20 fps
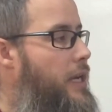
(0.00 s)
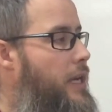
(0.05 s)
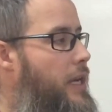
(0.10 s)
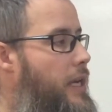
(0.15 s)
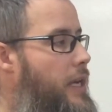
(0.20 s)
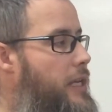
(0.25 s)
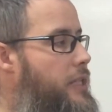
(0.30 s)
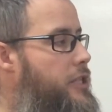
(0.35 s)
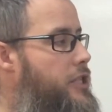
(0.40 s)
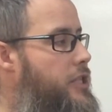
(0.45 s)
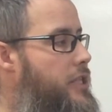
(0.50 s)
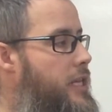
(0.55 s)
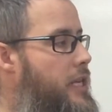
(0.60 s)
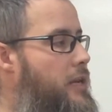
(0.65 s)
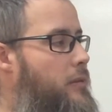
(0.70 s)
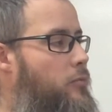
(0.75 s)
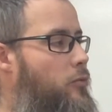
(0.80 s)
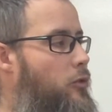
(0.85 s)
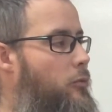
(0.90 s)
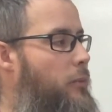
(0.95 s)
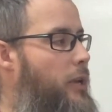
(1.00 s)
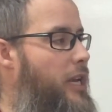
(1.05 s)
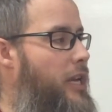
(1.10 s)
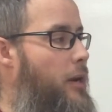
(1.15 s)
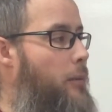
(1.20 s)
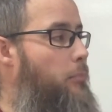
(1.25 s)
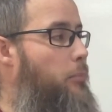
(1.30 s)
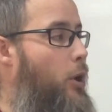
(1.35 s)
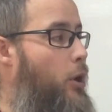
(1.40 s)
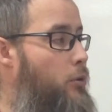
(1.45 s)
Each team will make
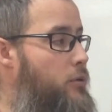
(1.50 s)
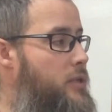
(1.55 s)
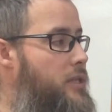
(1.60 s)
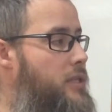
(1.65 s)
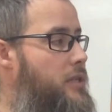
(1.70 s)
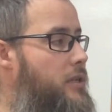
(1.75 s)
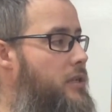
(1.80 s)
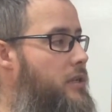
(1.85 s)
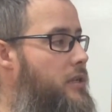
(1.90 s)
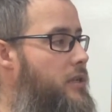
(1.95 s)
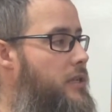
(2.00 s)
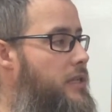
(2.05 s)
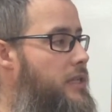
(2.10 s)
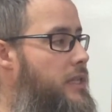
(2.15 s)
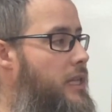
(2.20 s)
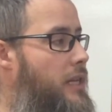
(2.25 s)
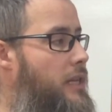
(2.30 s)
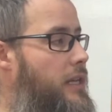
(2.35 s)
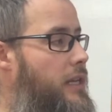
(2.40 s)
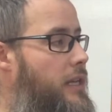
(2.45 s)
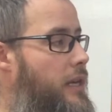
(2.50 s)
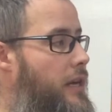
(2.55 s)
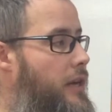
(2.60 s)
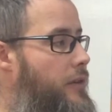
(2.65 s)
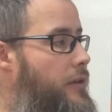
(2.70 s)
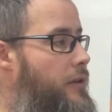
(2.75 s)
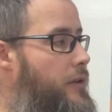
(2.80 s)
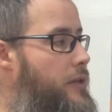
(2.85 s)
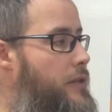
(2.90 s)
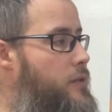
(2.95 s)
a poster telling
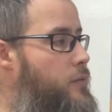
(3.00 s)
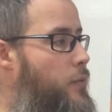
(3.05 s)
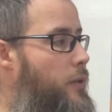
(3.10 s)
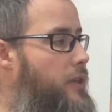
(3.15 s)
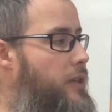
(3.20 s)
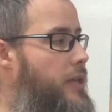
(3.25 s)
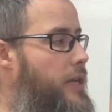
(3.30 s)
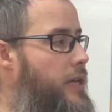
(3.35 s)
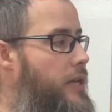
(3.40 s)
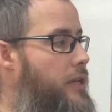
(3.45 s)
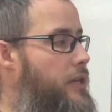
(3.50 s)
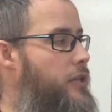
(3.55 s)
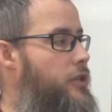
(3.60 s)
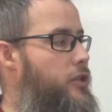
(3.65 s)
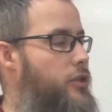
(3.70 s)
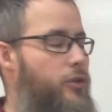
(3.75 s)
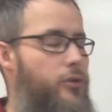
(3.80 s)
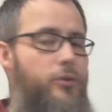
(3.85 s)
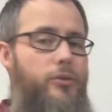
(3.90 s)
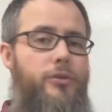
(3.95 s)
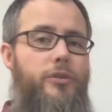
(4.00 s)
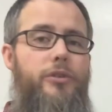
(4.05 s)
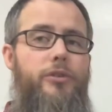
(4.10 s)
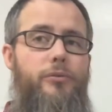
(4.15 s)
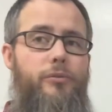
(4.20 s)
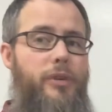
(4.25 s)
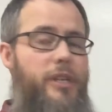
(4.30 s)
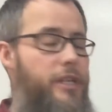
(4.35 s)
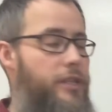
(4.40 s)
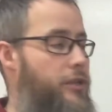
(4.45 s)
others what they can do to
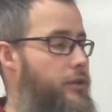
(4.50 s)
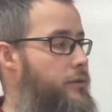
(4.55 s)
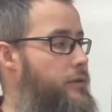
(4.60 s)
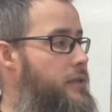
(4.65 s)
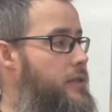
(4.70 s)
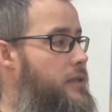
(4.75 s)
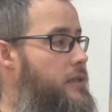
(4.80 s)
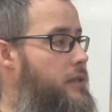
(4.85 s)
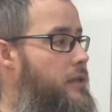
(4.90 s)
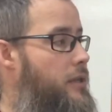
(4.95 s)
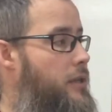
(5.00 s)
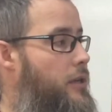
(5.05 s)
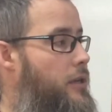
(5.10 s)
reduce,